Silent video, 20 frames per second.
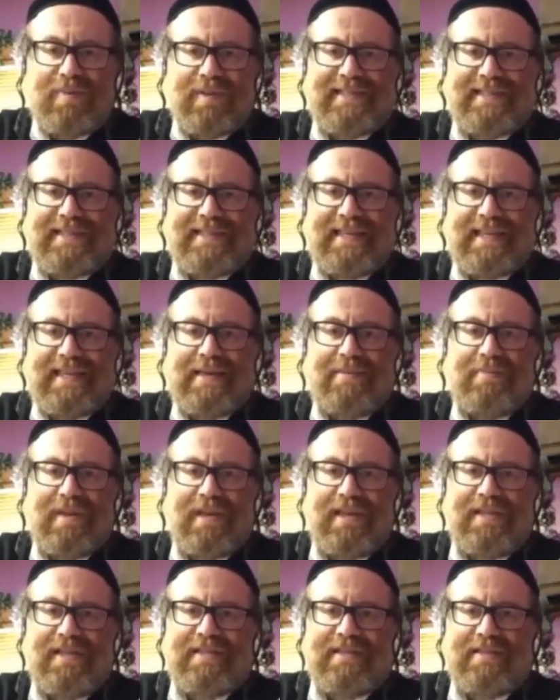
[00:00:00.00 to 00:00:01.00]
people see him
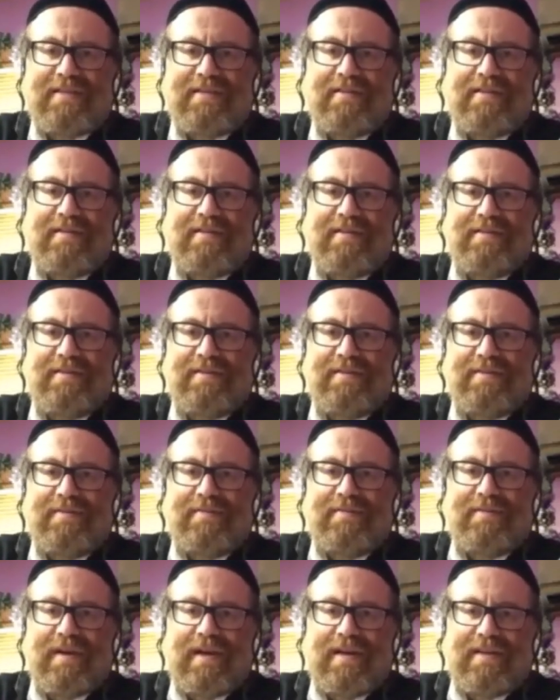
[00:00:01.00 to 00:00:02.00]
eating
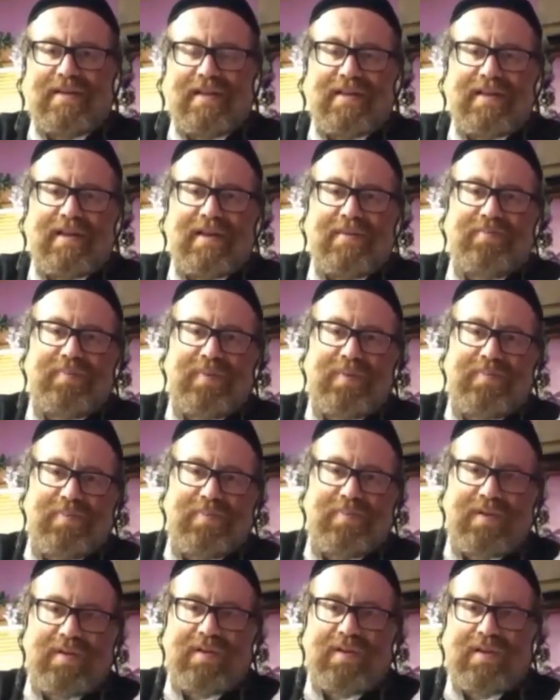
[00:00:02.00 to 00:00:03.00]
right? And uh,
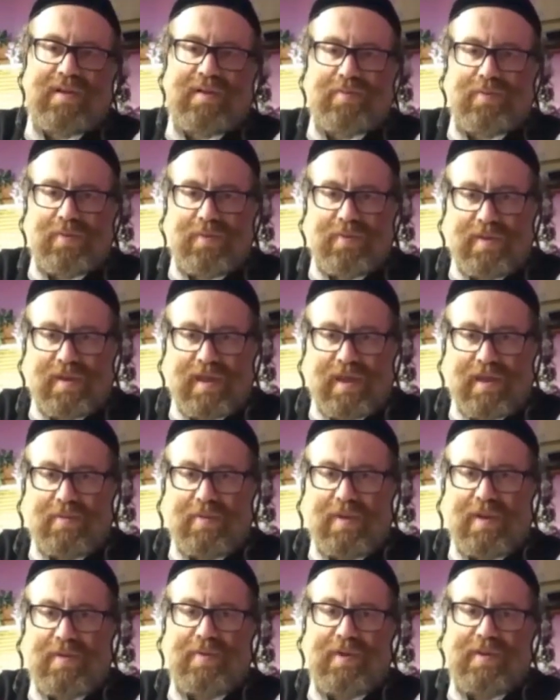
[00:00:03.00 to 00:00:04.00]
people, like, like,
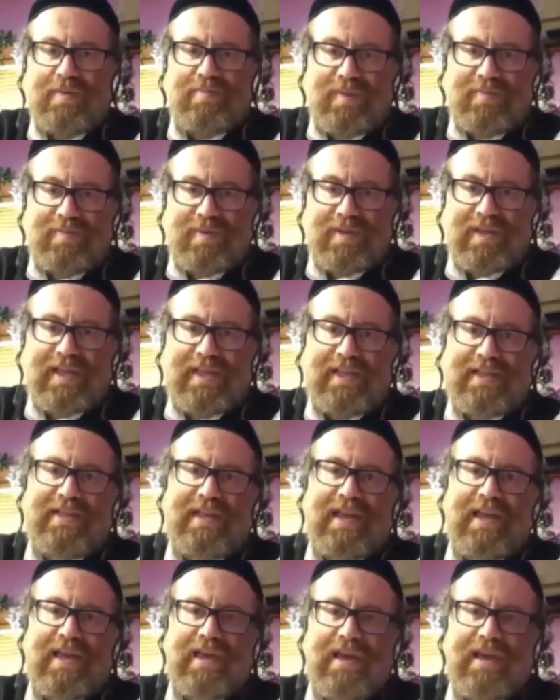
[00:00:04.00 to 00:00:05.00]
when, when people eat,
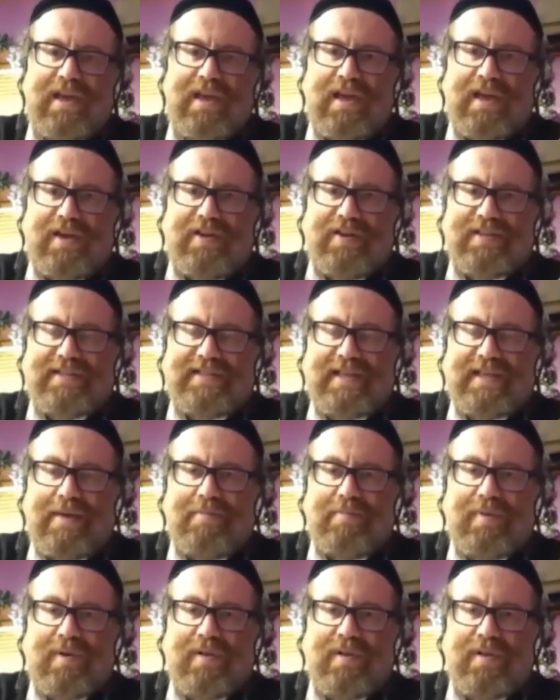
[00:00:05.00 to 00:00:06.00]
they
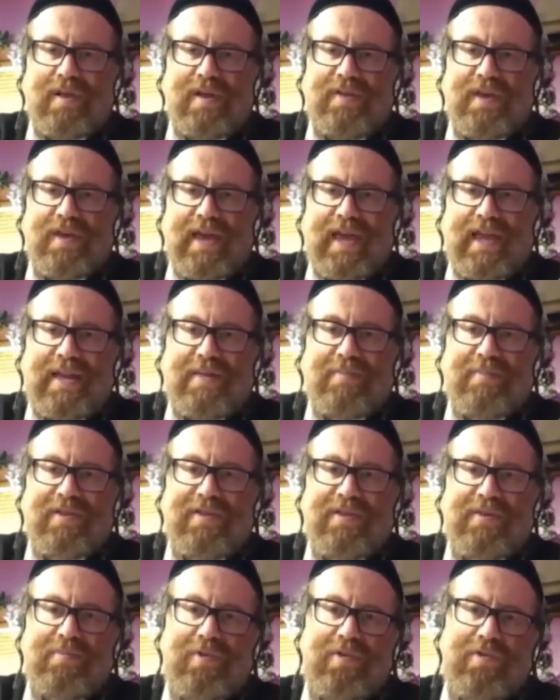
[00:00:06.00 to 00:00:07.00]
resemble uh, the
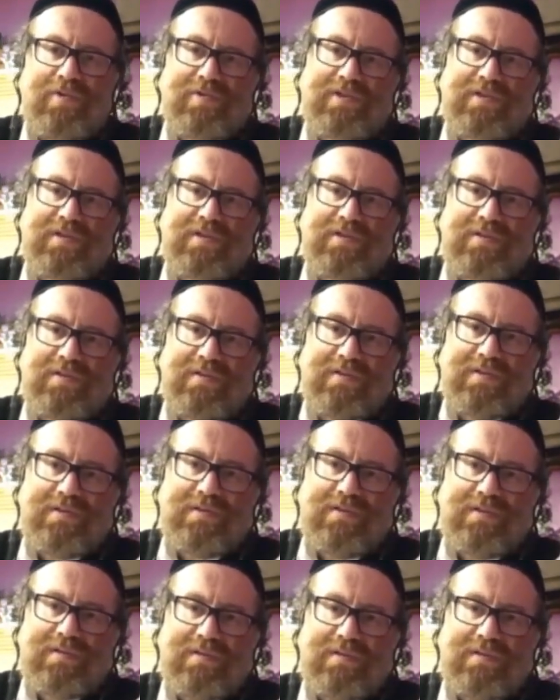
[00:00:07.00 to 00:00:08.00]
animal the most,
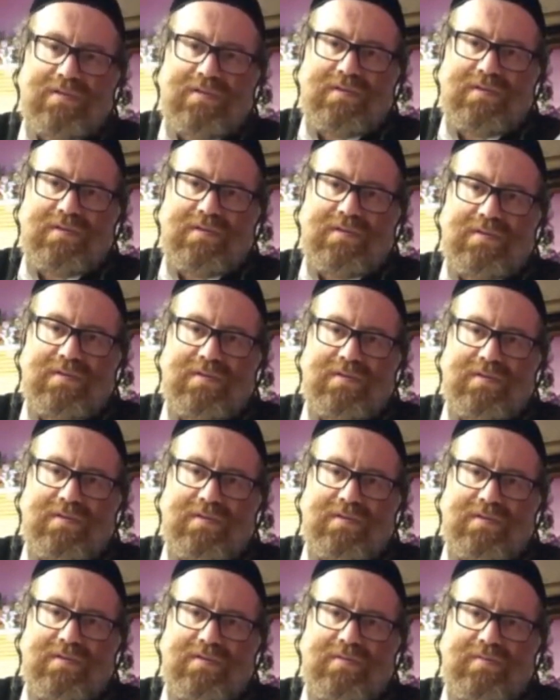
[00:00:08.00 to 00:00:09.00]
mm-hmm.
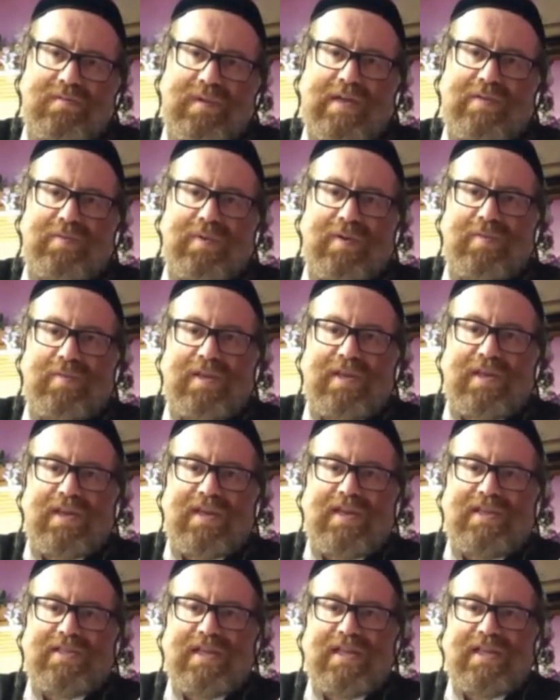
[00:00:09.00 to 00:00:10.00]
right? When, when
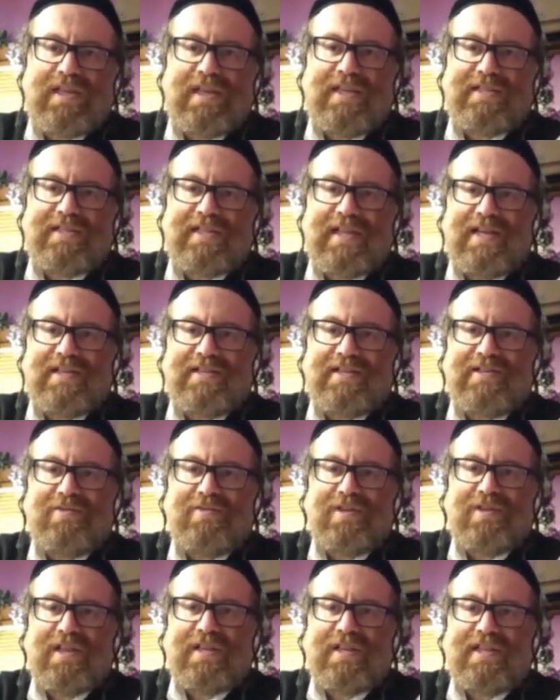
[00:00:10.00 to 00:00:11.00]
he's in his nice
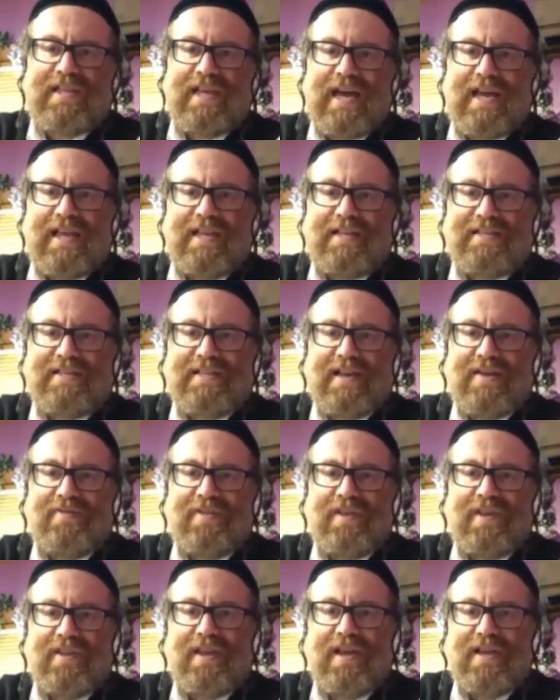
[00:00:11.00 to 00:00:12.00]
suit and tie and
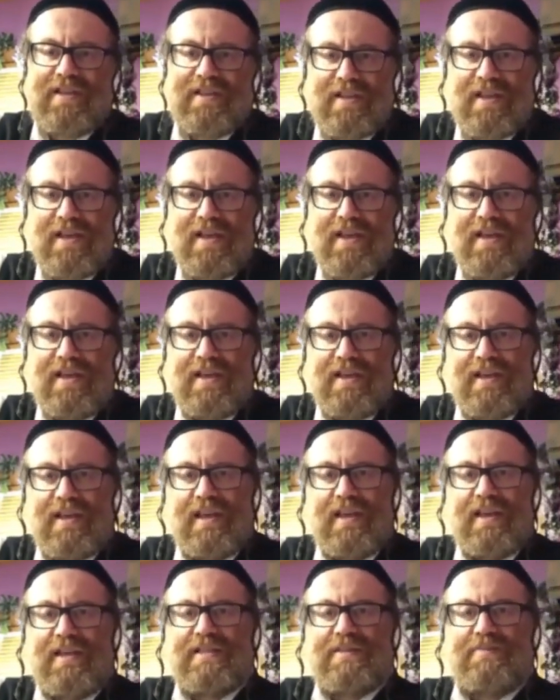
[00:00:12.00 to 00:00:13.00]
stuff like that, and
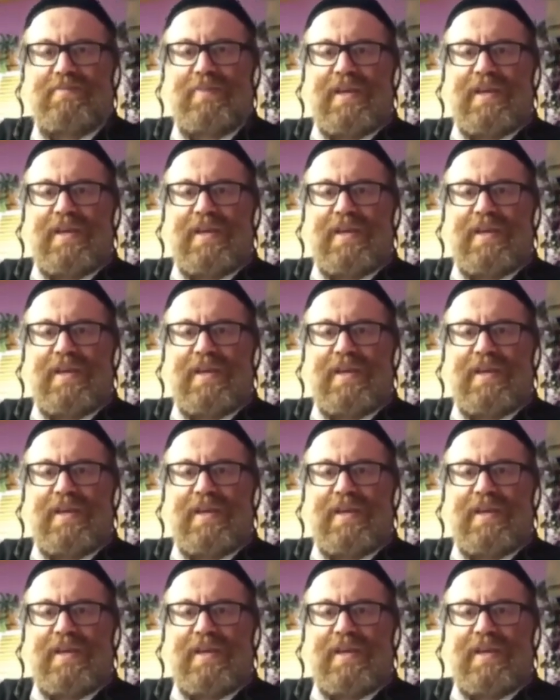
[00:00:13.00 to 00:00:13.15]
he